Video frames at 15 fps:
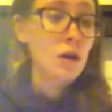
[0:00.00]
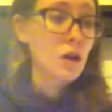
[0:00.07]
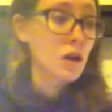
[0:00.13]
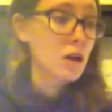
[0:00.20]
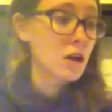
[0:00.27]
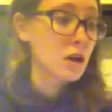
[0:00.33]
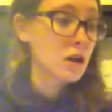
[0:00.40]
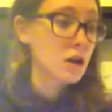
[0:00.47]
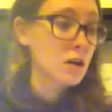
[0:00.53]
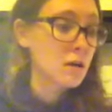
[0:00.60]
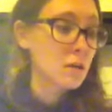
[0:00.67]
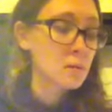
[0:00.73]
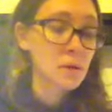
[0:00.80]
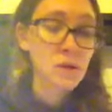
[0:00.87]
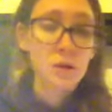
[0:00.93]
I'm
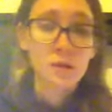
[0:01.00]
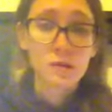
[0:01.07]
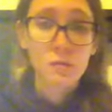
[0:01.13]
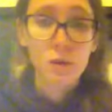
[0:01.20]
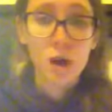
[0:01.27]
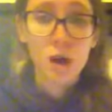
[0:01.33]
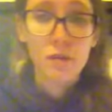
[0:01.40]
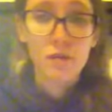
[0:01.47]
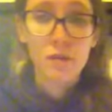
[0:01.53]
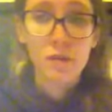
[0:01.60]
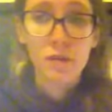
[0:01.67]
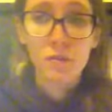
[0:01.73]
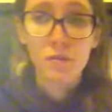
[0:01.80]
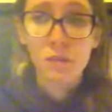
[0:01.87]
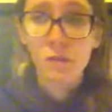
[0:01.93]
going to go get some
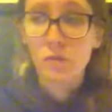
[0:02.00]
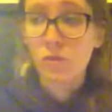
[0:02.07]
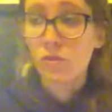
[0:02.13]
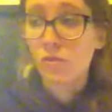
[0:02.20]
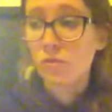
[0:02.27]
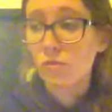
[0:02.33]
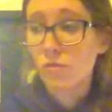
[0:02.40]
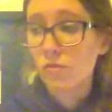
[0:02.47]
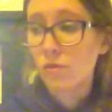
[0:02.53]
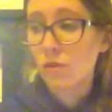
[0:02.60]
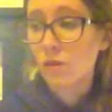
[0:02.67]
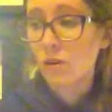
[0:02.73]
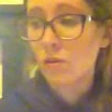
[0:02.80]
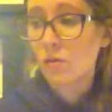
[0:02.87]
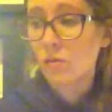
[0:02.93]
coffee, maybe do
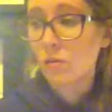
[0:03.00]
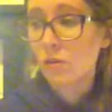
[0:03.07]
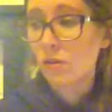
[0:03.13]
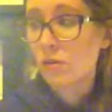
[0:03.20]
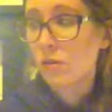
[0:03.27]
some